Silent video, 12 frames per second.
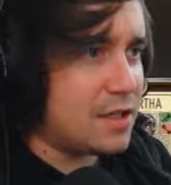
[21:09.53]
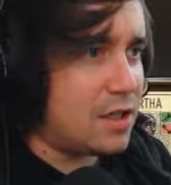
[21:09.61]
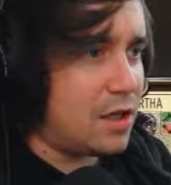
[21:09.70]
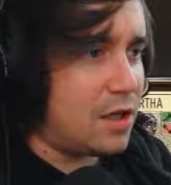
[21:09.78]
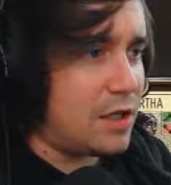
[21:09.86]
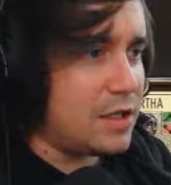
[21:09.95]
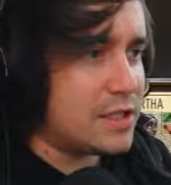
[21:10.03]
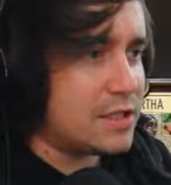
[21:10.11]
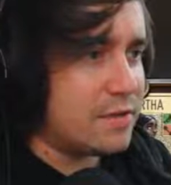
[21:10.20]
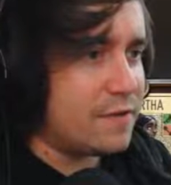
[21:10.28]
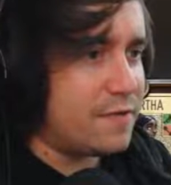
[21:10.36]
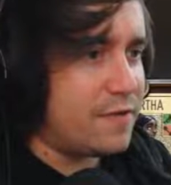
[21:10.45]
Oh, he doesn't
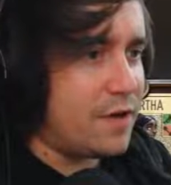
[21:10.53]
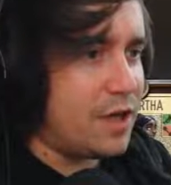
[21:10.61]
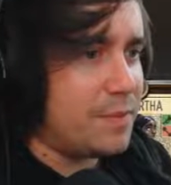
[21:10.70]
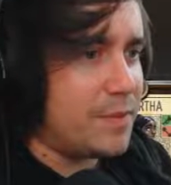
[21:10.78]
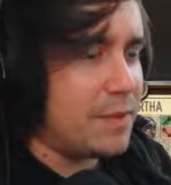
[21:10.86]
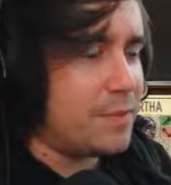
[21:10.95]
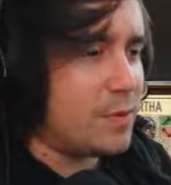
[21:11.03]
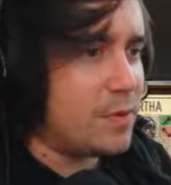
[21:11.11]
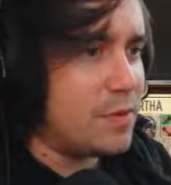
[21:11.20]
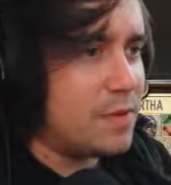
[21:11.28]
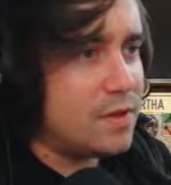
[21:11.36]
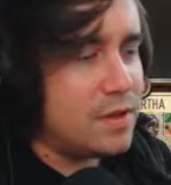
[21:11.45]
like fire people.